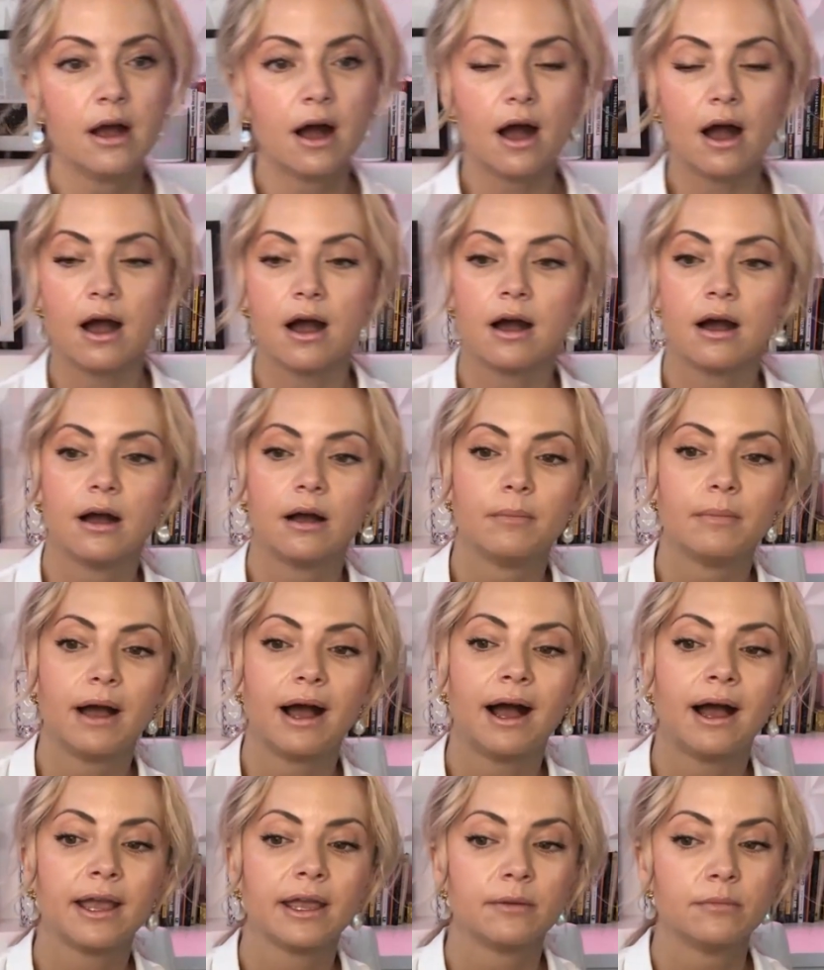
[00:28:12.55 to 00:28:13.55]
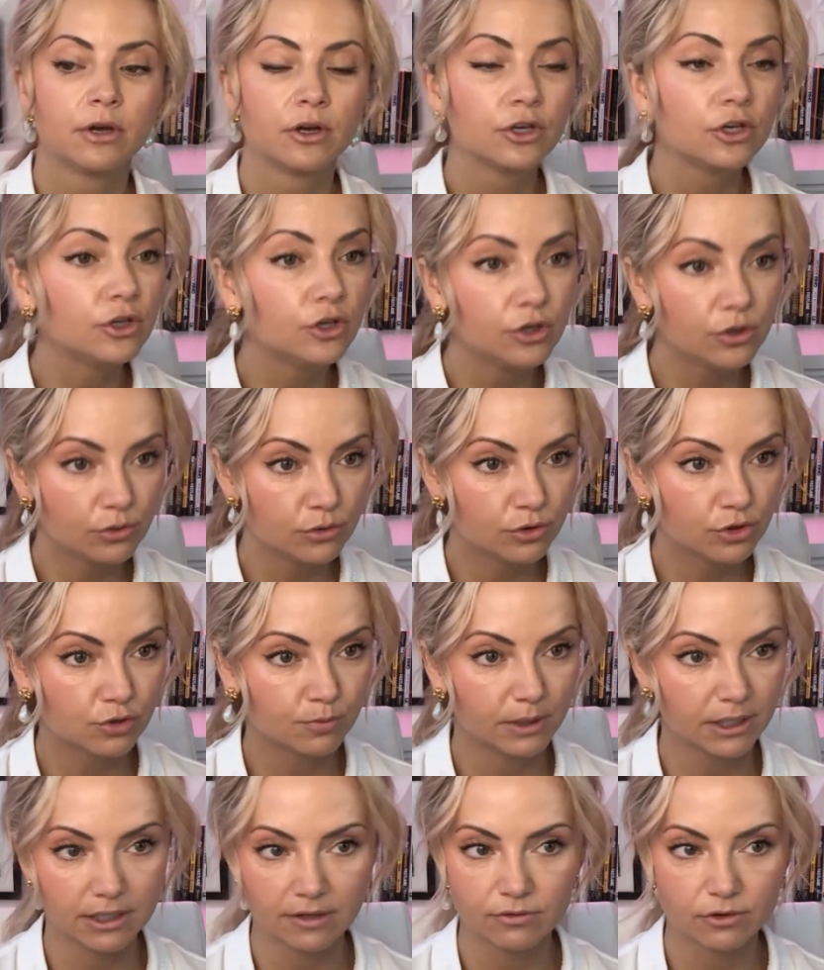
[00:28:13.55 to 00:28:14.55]
Um, I am a huge
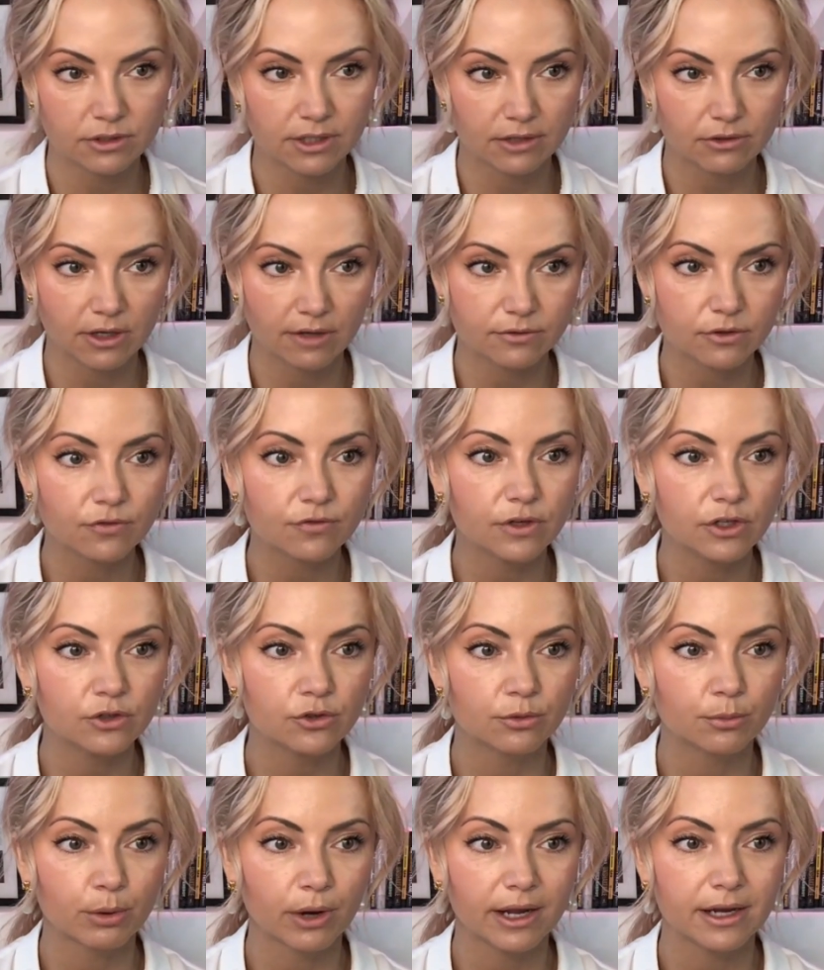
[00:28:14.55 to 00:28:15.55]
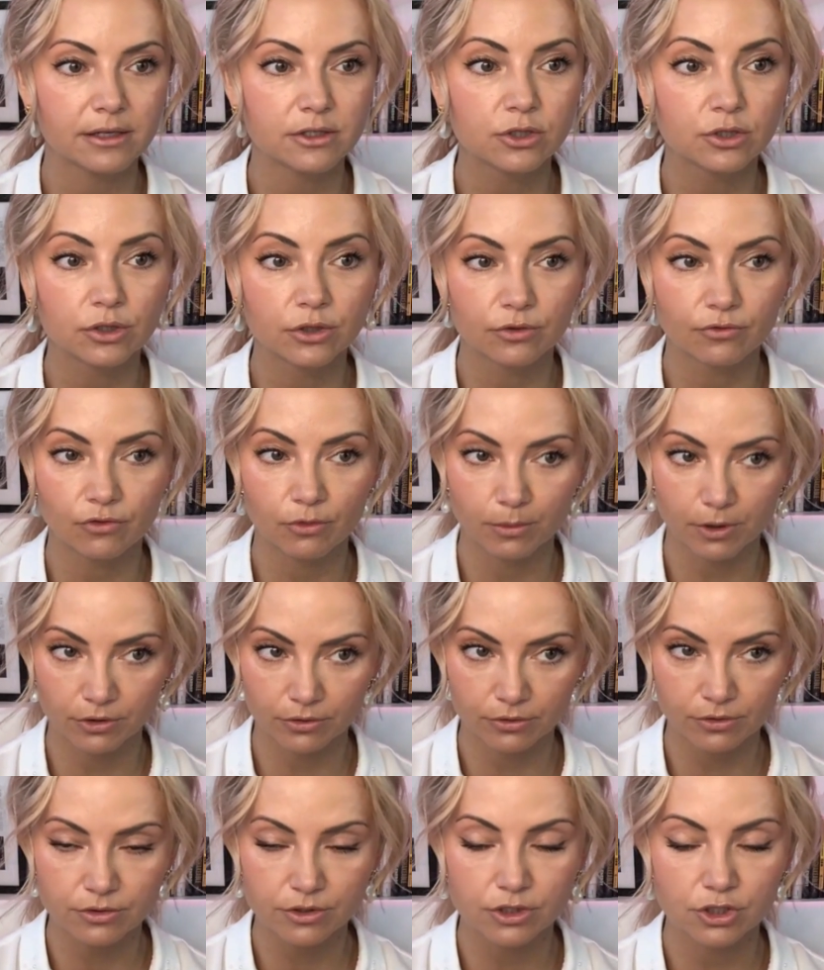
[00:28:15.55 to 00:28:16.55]
believer that you have to feed your brain to learn from
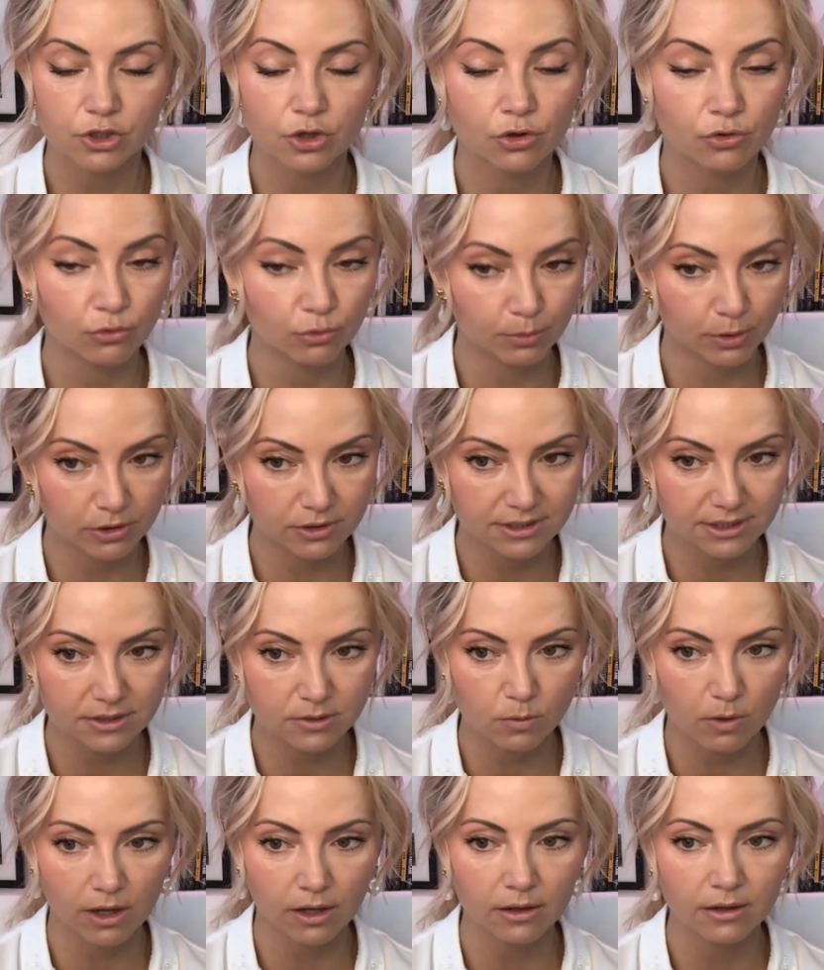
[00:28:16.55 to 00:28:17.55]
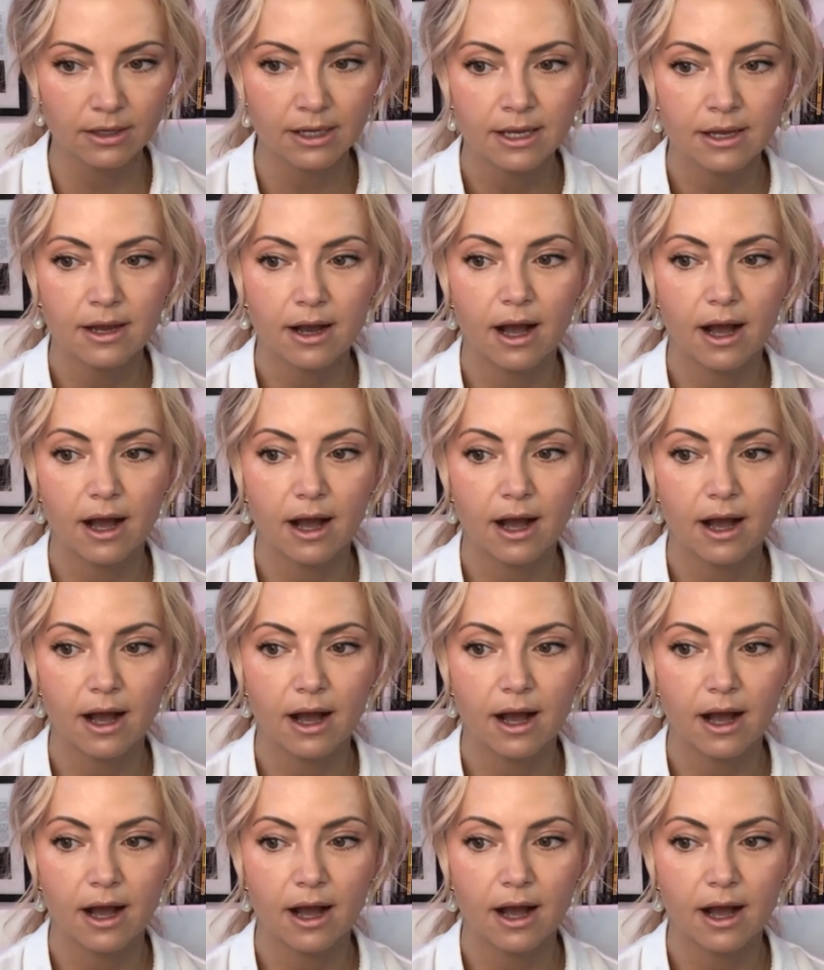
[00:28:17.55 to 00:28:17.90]
others through books as well.